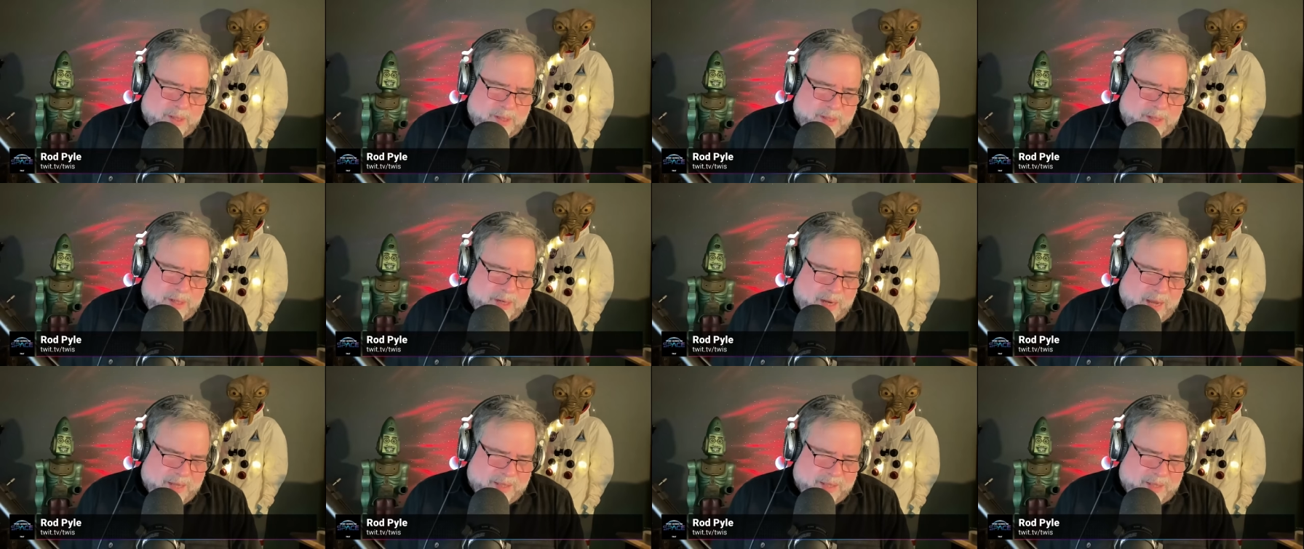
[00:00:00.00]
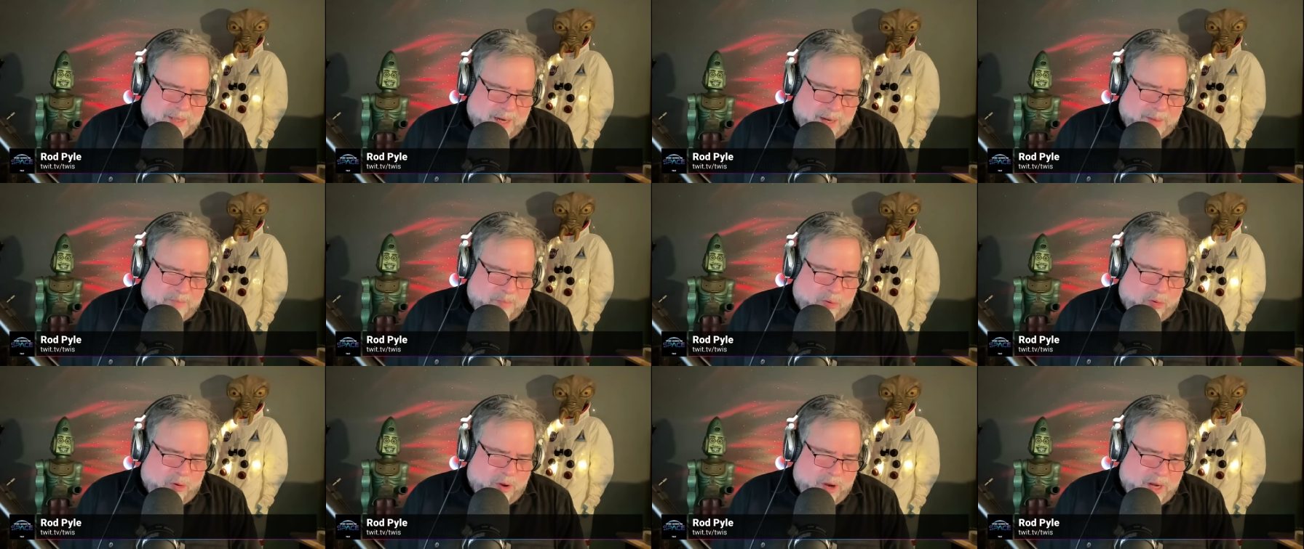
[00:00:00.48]
not that
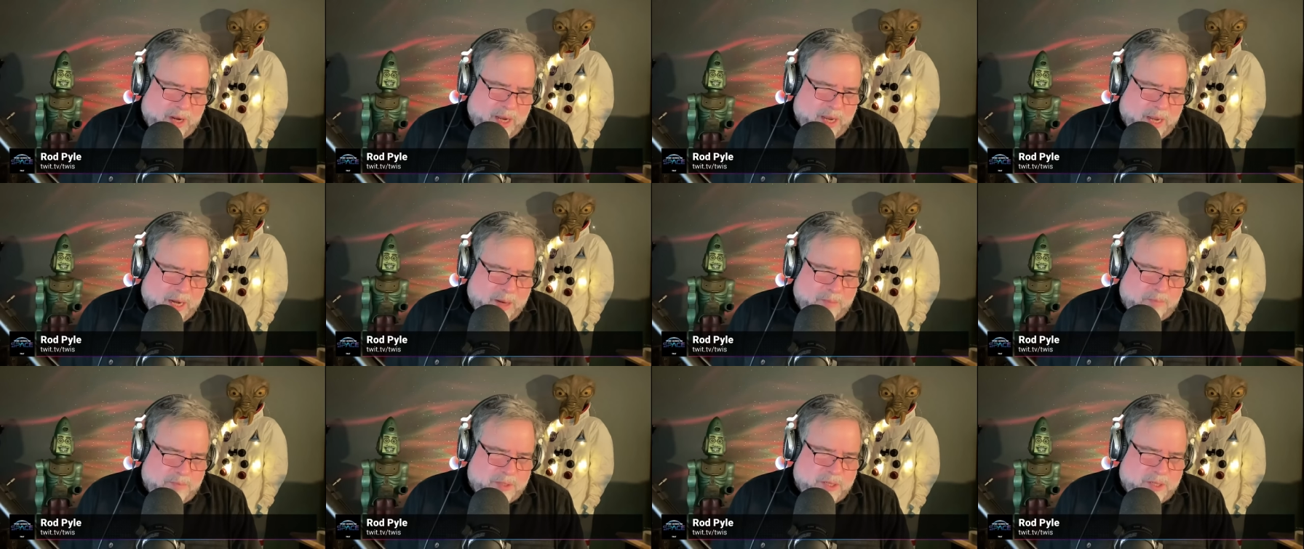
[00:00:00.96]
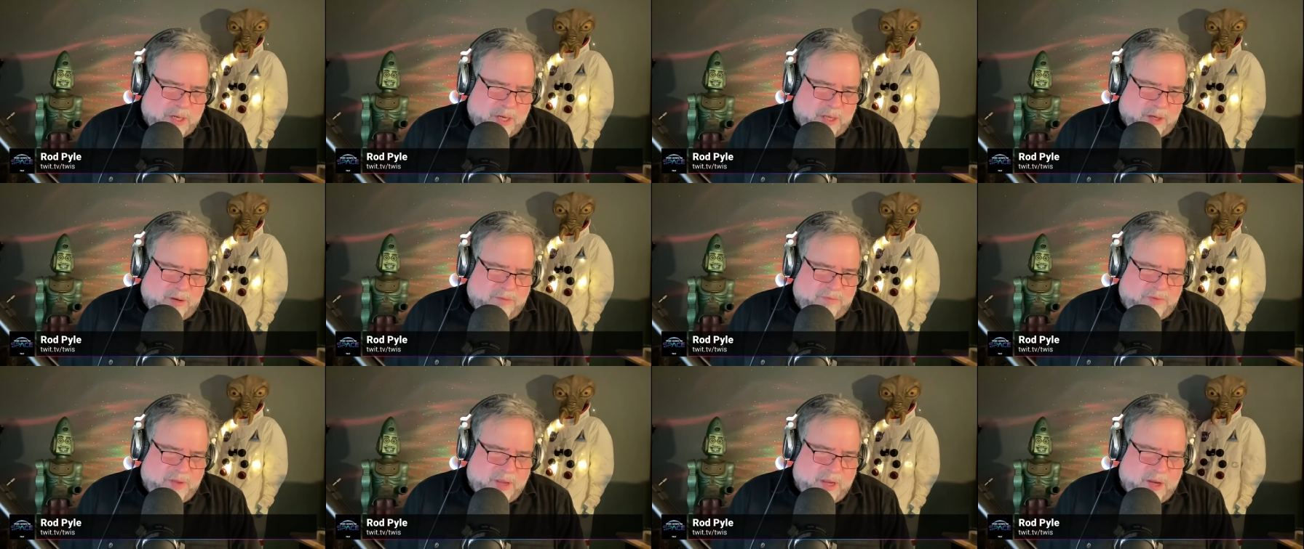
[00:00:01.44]
I'm pointing any
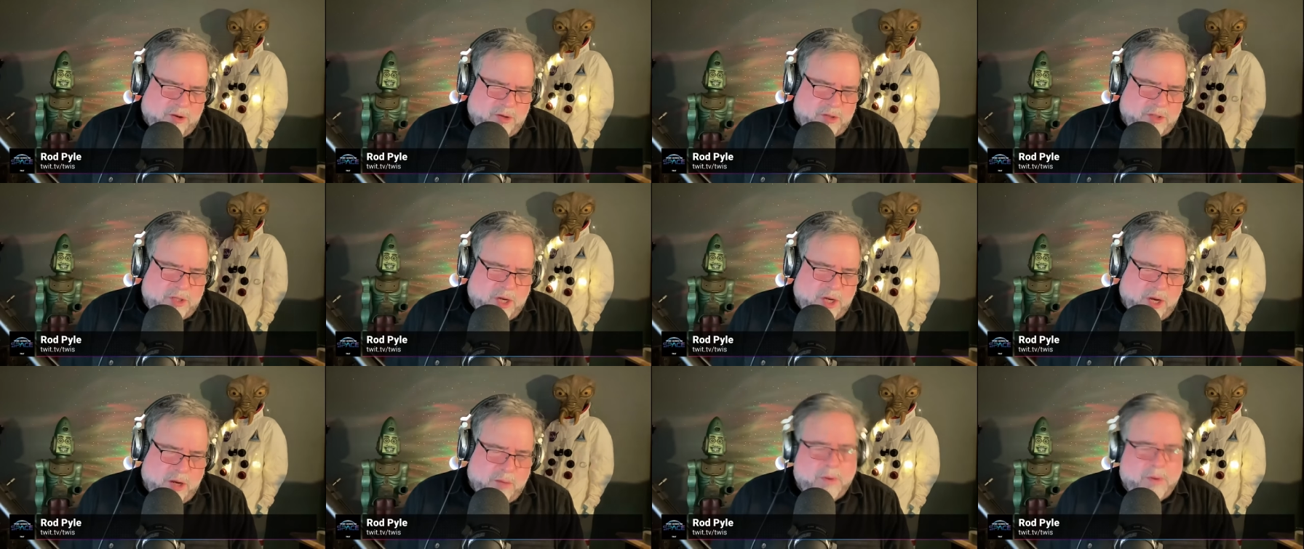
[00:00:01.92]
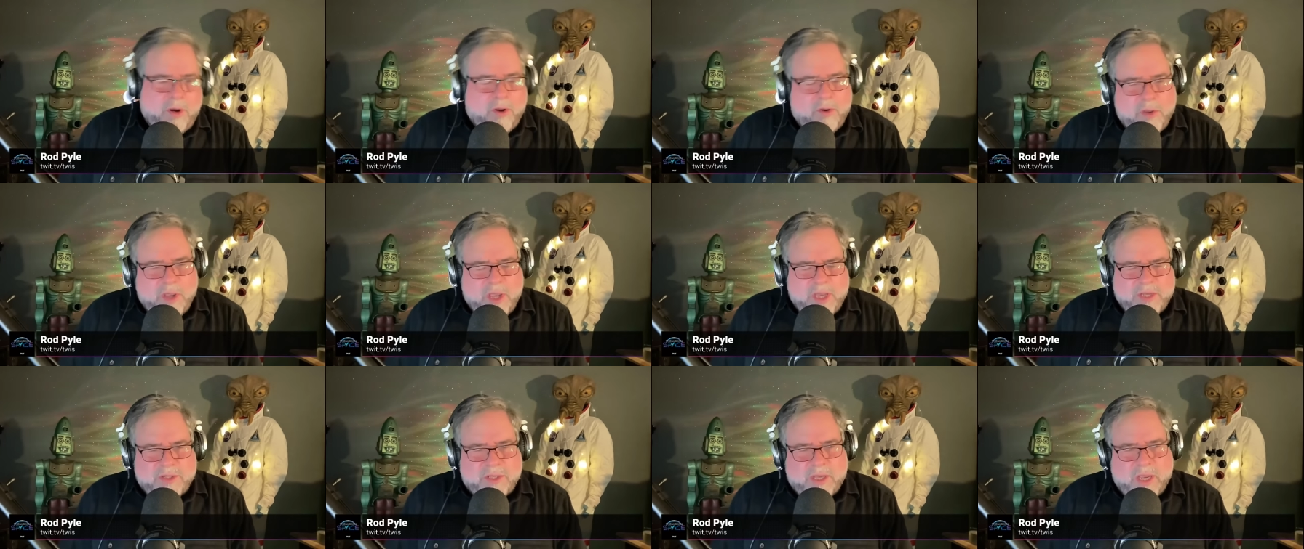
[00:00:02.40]
particular fingers here, but oh,
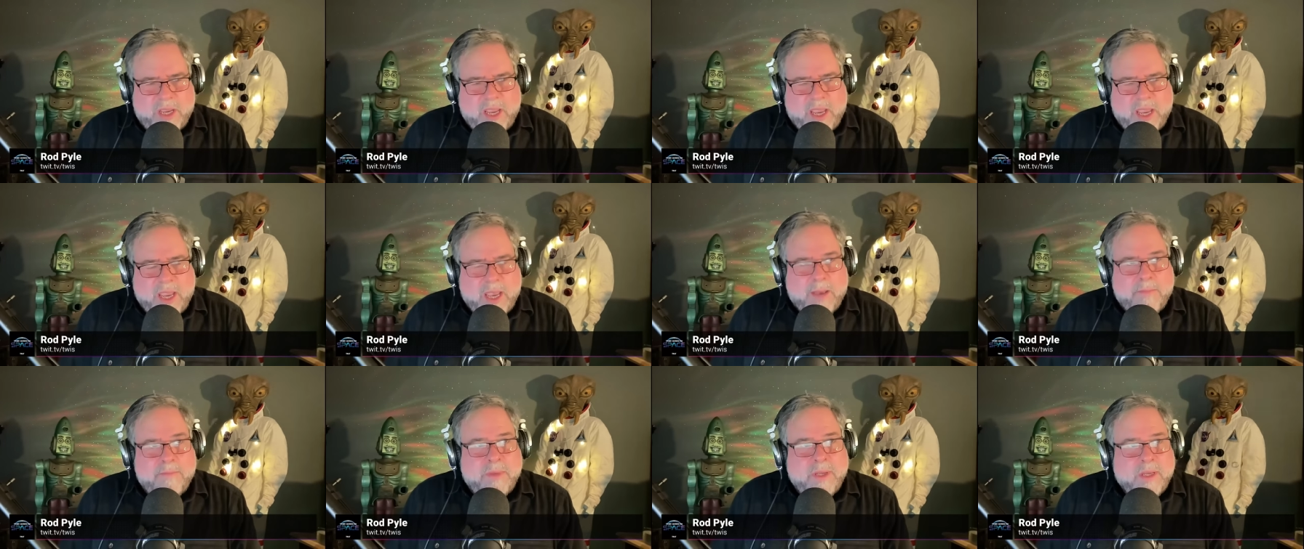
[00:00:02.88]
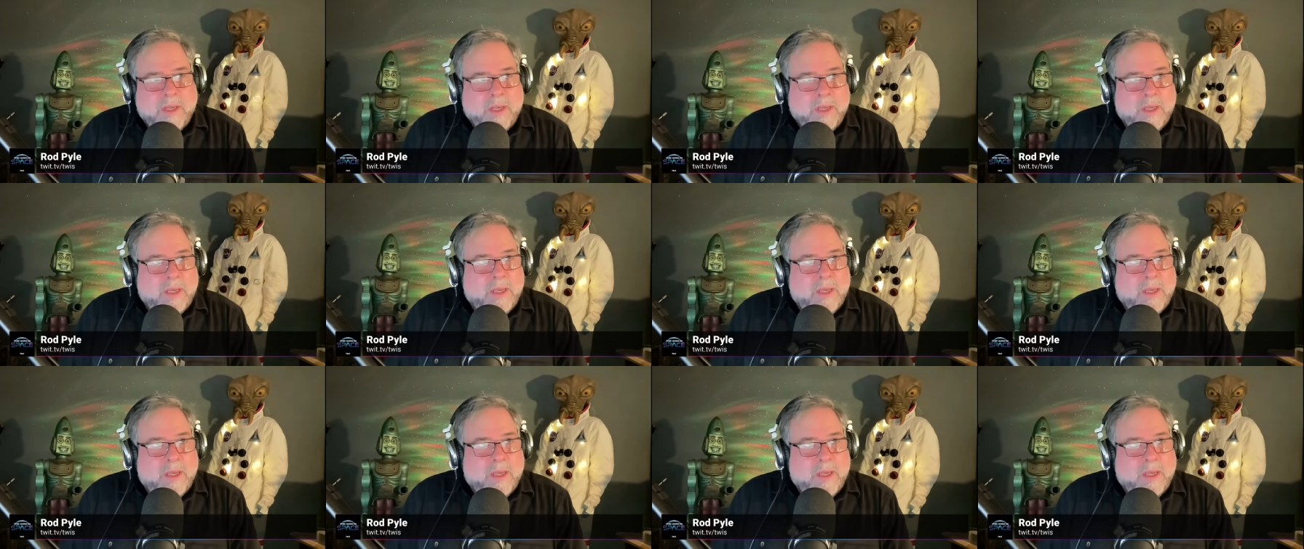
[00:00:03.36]
yes, I am.